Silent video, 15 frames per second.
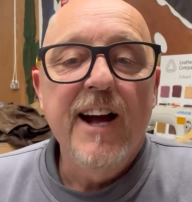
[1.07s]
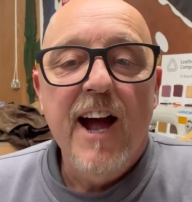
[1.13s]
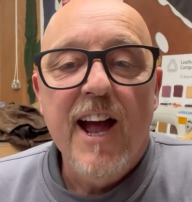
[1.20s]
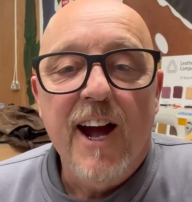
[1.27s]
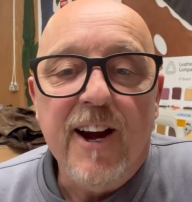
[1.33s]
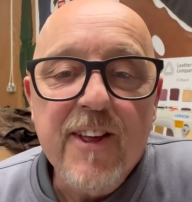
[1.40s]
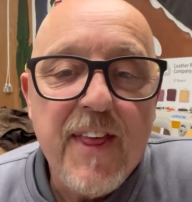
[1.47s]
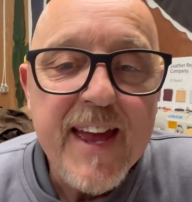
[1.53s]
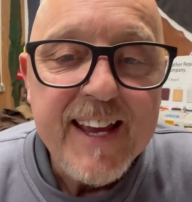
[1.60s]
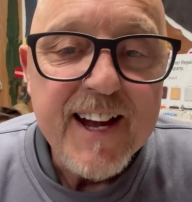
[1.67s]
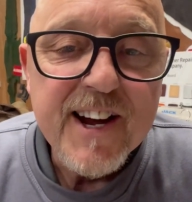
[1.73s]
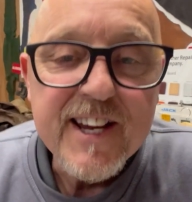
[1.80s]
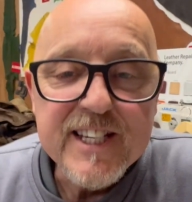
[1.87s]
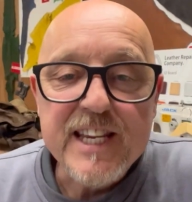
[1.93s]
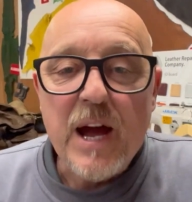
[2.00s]
Hi there
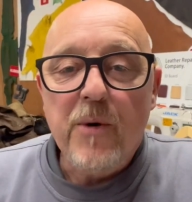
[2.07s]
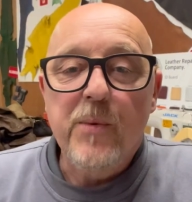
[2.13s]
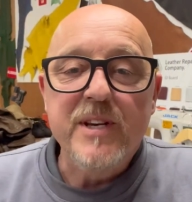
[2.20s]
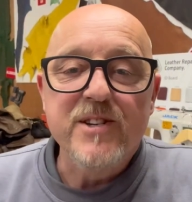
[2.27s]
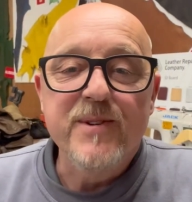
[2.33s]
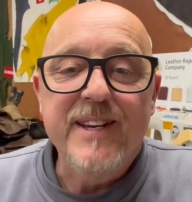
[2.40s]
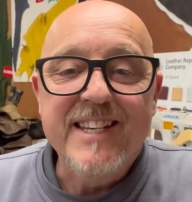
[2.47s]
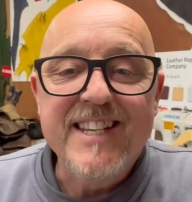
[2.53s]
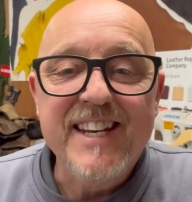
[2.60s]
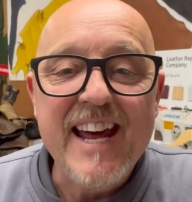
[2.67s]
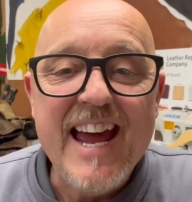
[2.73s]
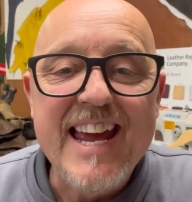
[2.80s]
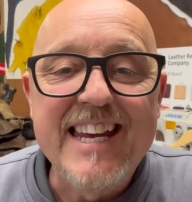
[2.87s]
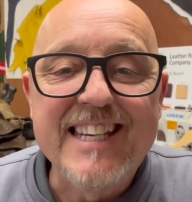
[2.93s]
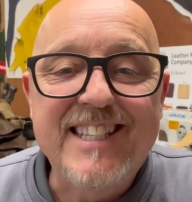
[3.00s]
guys, how are we doing
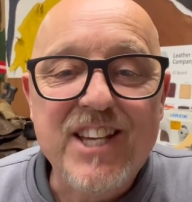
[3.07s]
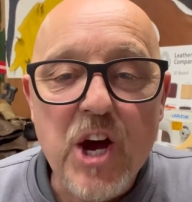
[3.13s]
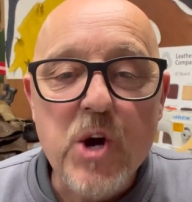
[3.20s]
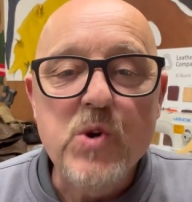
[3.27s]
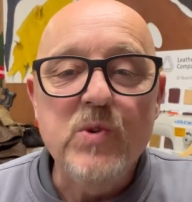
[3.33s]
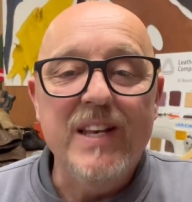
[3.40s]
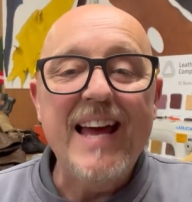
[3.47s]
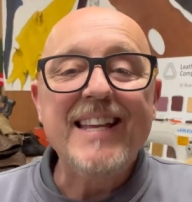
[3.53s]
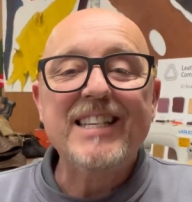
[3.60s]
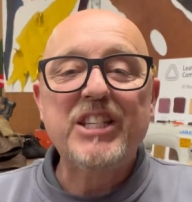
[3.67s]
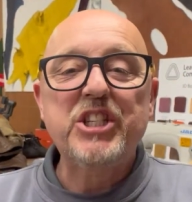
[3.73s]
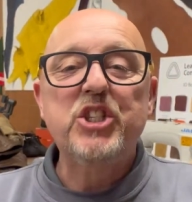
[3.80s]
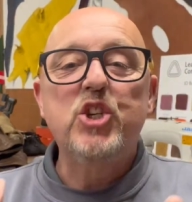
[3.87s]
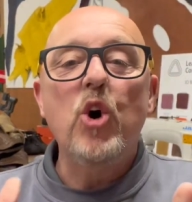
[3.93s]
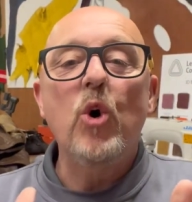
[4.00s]
today? So
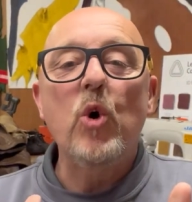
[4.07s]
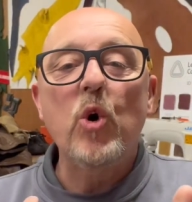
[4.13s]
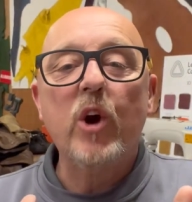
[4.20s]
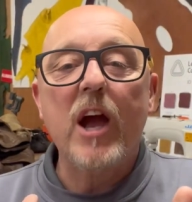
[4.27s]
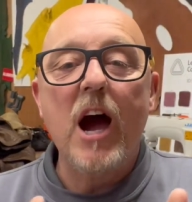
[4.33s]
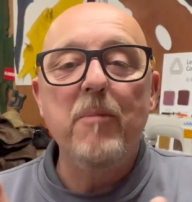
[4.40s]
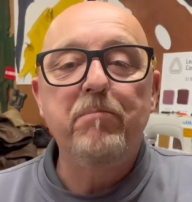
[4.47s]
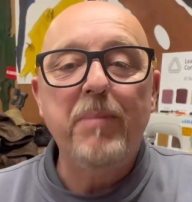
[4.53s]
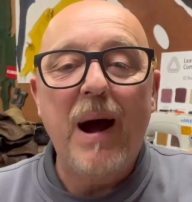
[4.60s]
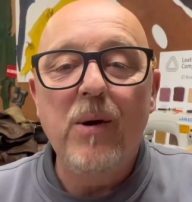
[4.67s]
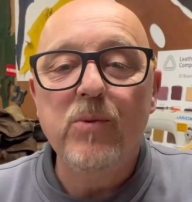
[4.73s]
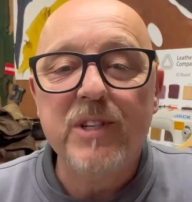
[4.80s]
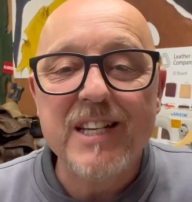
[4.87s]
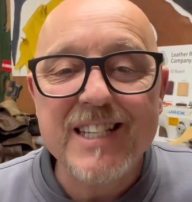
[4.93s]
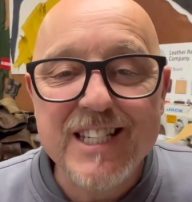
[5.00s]
let's talk
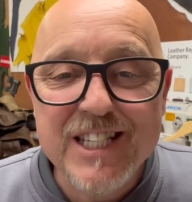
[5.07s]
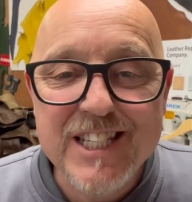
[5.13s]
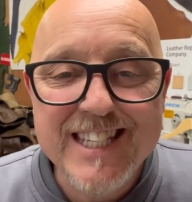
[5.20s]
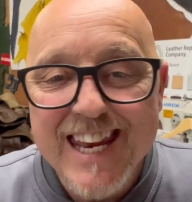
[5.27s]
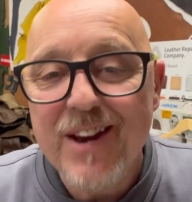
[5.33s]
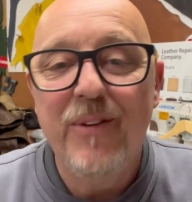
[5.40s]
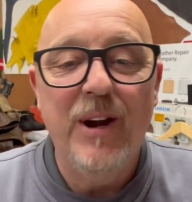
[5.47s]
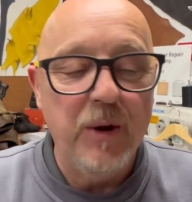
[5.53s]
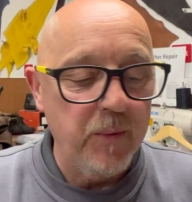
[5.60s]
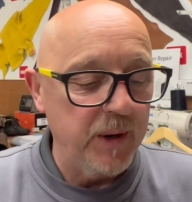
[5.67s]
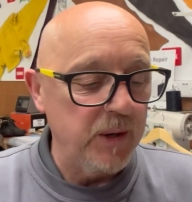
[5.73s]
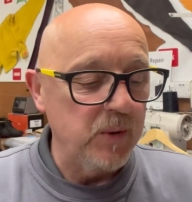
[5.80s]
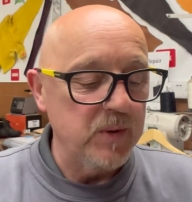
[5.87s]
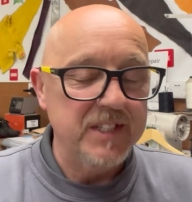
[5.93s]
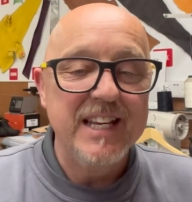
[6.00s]
about steering
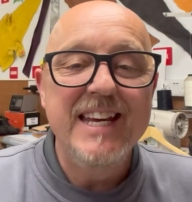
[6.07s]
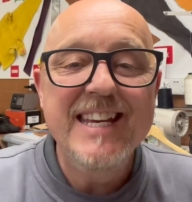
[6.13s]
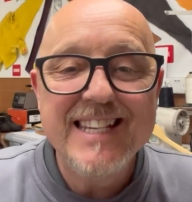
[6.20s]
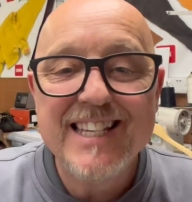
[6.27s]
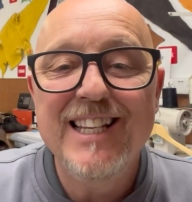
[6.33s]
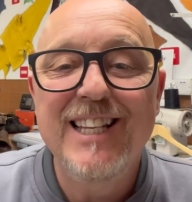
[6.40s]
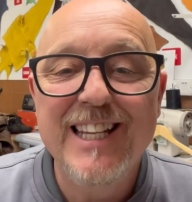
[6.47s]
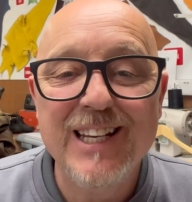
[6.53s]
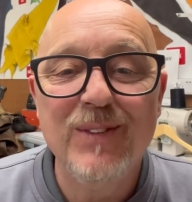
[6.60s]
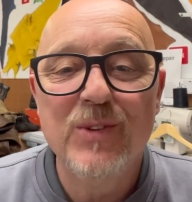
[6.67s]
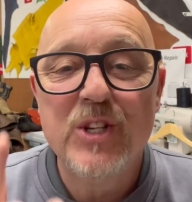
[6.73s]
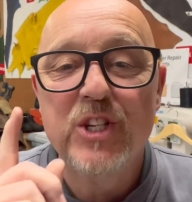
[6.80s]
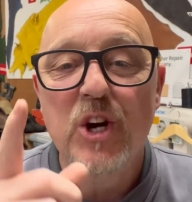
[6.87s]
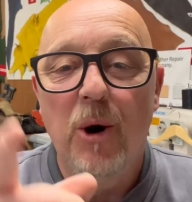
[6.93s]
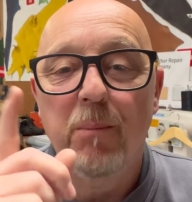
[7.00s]
wheels. Here's a little
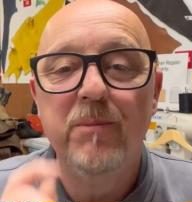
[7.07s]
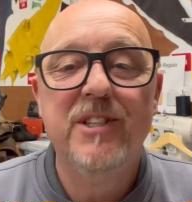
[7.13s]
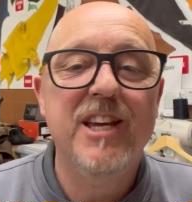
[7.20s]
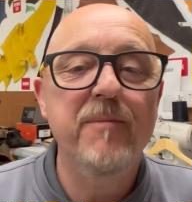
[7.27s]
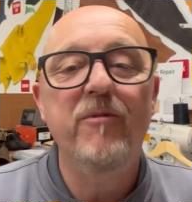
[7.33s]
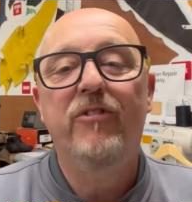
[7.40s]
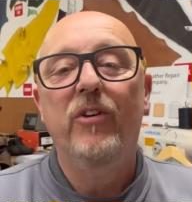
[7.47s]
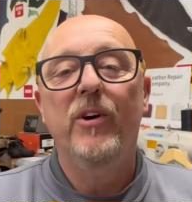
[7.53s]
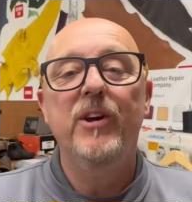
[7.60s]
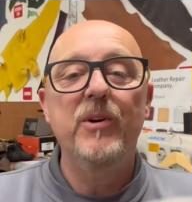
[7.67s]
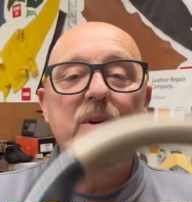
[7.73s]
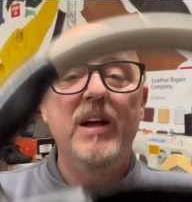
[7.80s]
top tip for you.